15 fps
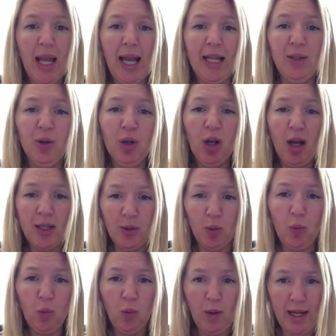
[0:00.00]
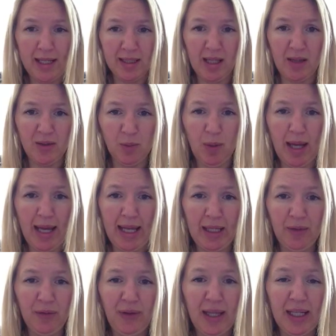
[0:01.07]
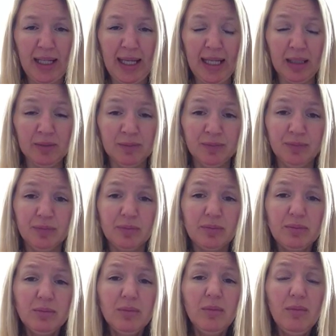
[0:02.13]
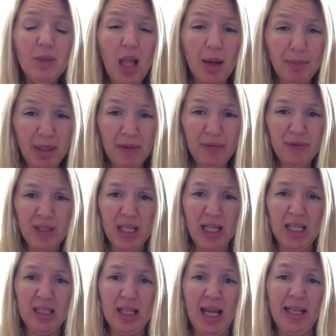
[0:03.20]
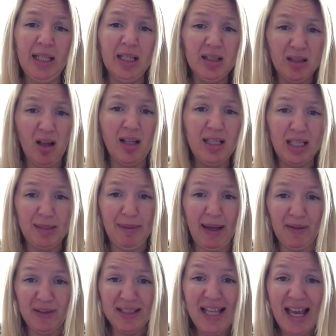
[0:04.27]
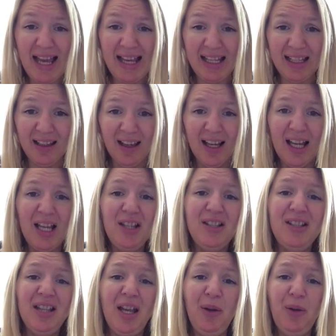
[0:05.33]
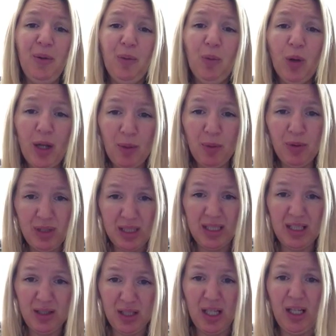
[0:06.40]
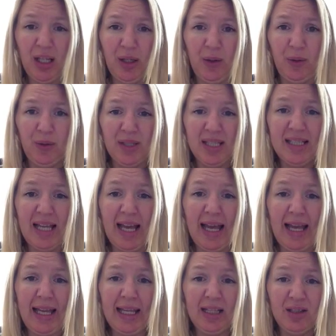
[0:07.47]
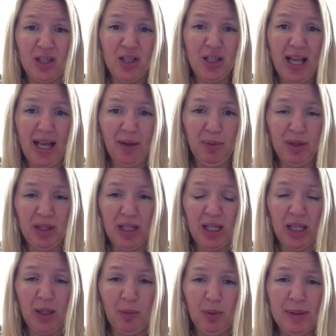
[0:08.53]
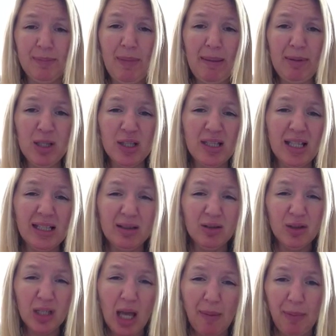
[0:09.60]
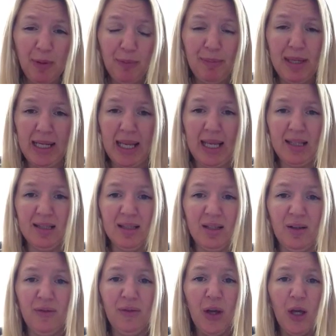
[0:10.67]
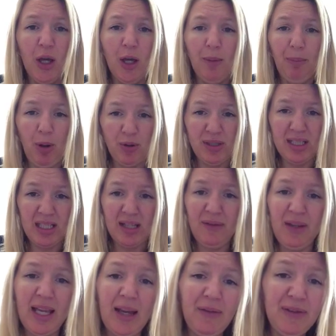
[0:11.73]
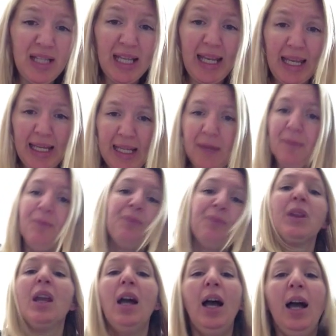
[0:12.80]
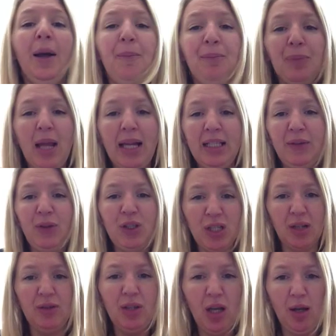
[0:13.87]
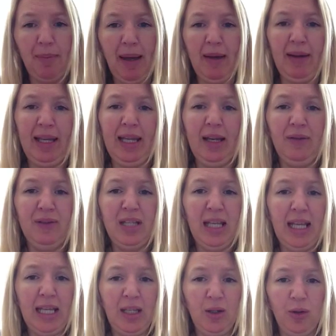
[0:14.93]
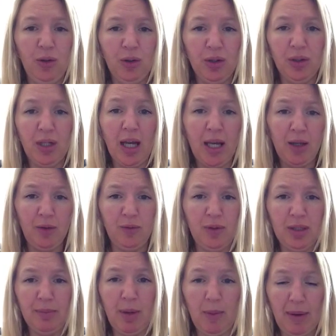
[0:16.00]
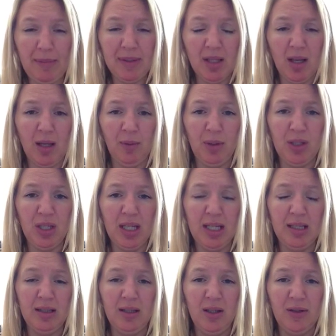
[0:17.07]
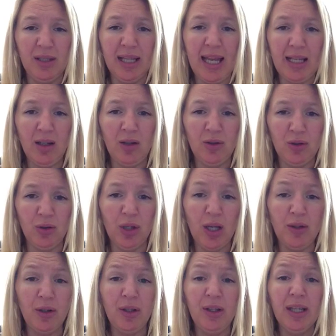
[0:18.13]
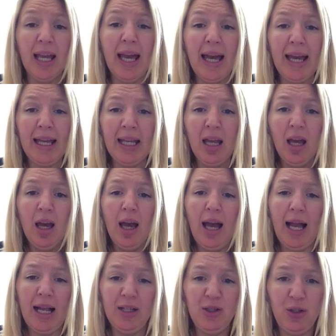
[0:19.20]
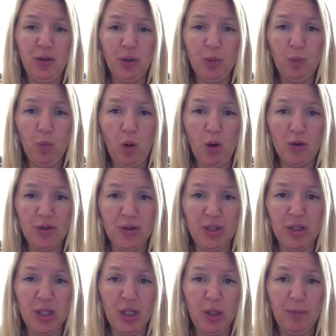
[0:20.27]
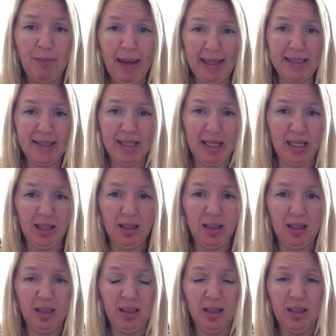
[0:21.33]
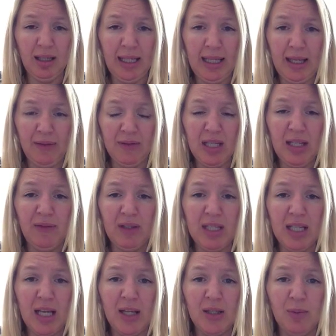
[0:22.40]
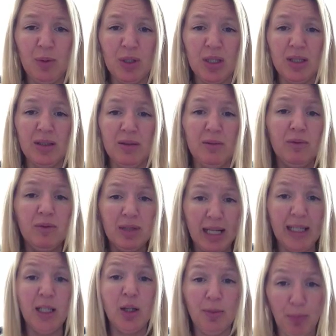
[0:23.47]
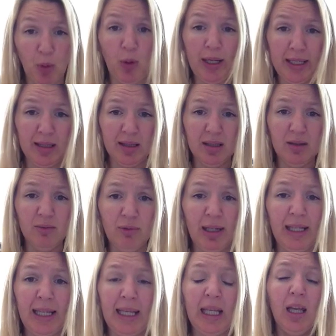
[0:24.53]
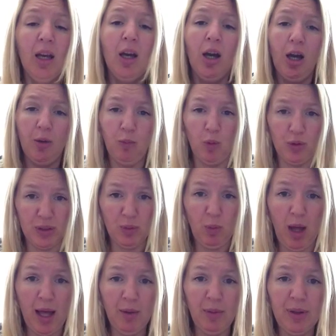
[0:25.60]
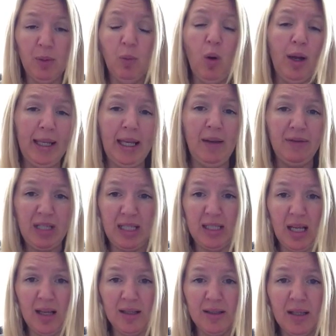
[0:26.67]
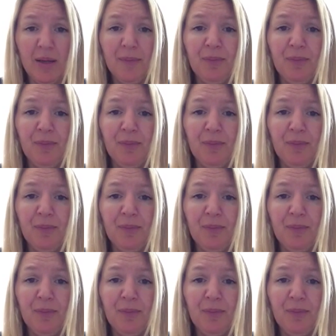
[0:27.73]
And your client always goes away feeling uplifted and excited about the day. So what I wanted to do today to share with you was maybe just a couple of minutes of positive EFT. And if you don't know about EFT, you can go to my website, which is susankennard.co.uk, and you can watch the two basic EFT videos, which is telling you the points, really, and what to work with and what EFT does.